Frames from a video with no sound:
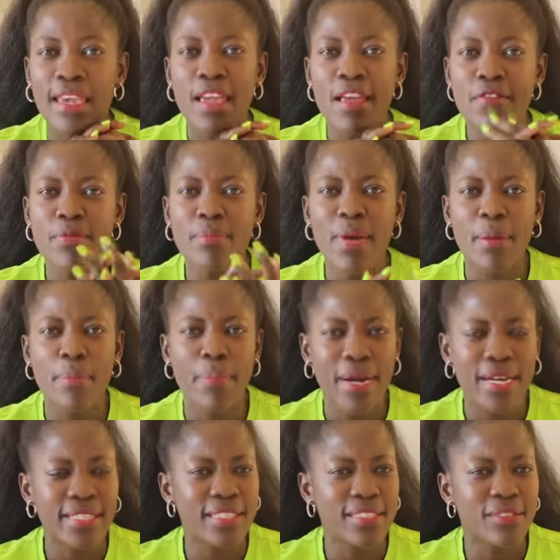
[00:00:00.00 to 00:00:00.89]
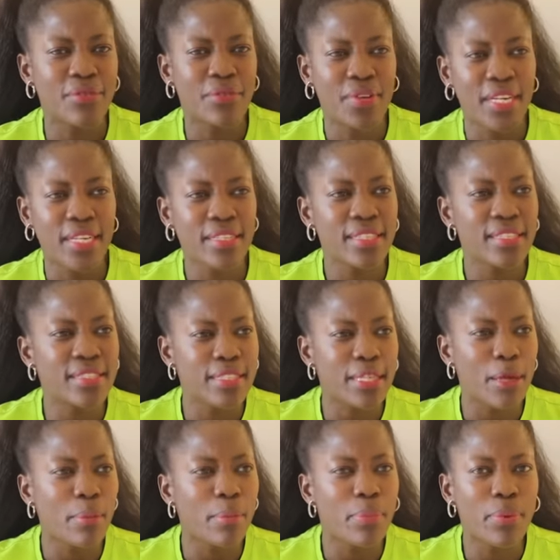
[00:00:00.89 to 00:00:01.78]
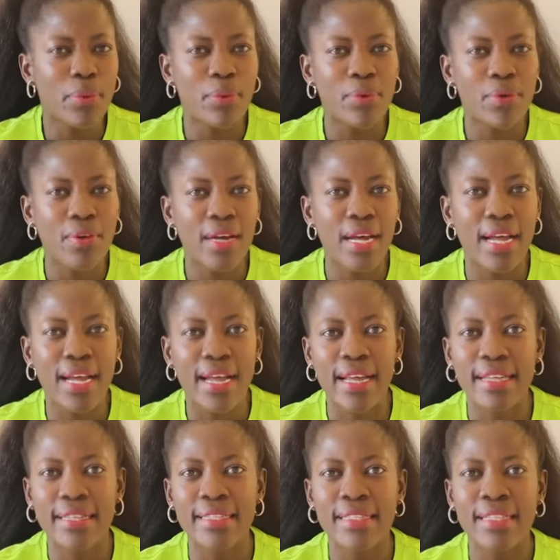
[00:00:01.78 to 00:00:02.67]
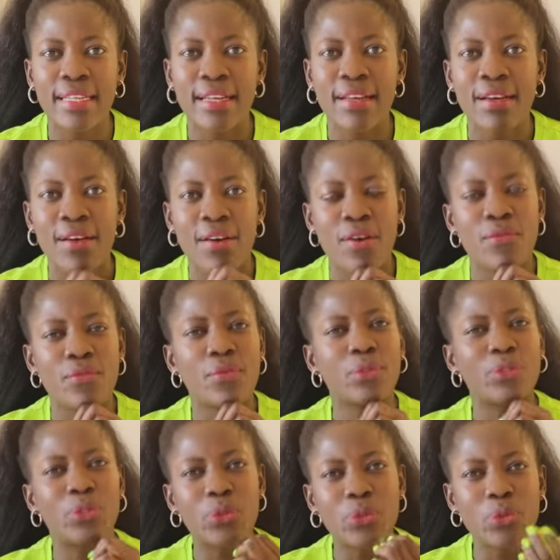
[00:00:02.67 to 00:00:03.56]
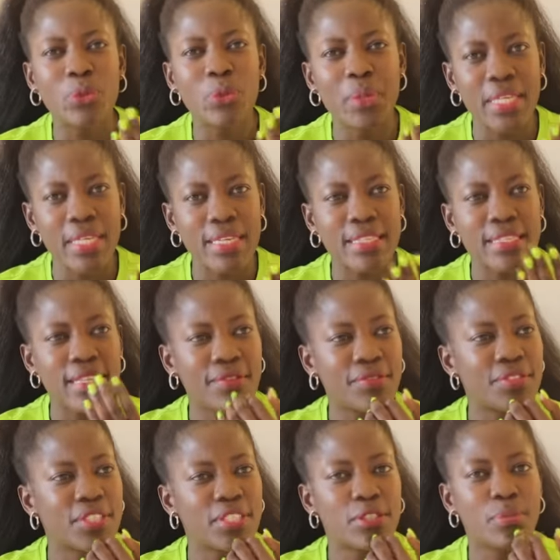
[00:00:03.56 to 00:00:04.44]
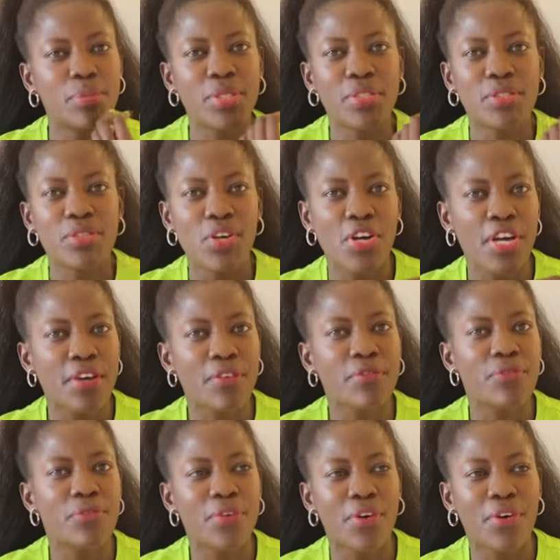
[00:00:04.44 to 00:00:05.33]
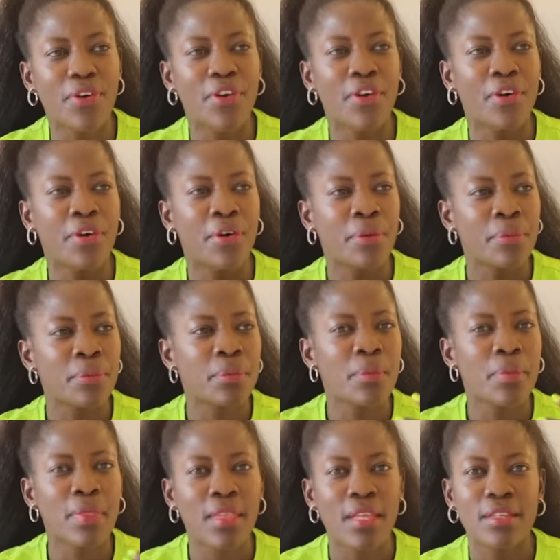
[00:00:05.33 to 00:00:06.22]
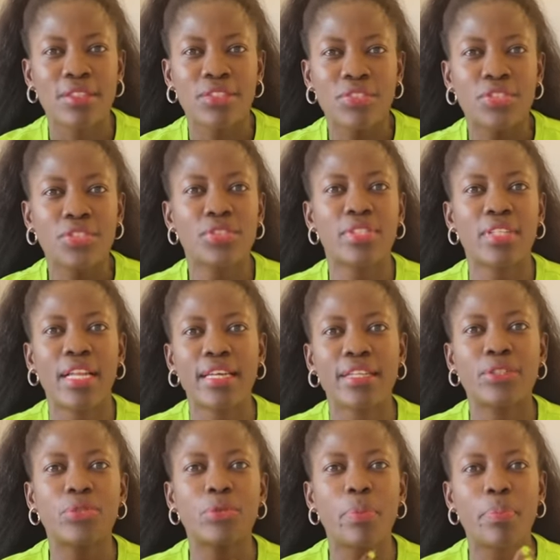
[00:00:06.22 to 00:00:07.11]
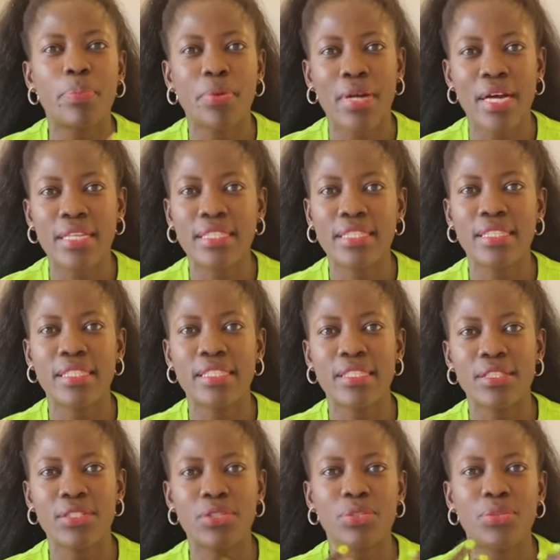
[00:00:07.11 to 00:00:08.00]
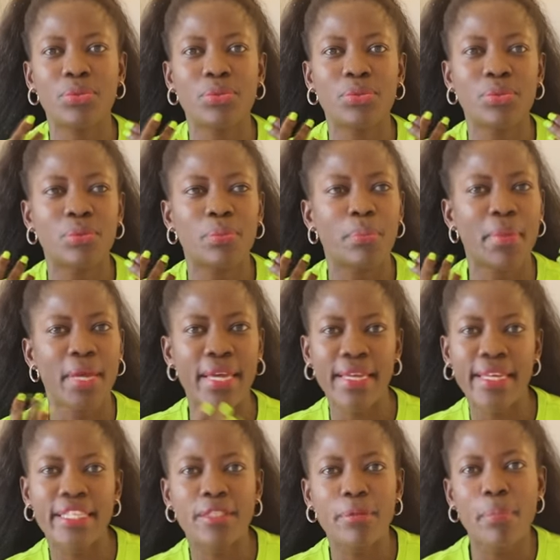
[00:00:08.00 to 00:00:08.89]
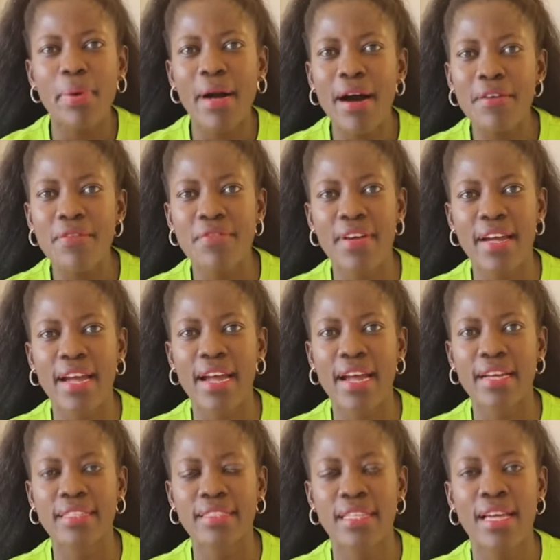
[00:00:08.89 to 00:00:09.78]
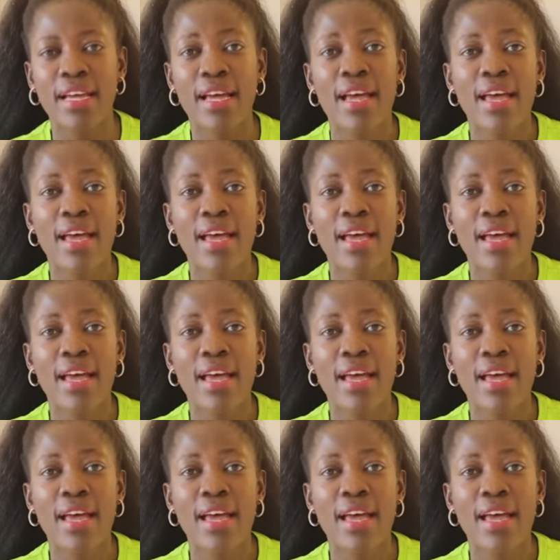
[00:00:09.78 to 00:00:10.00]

if my part is very simple and for 2 weeks I've just been going for just like to practice, to make it perfect.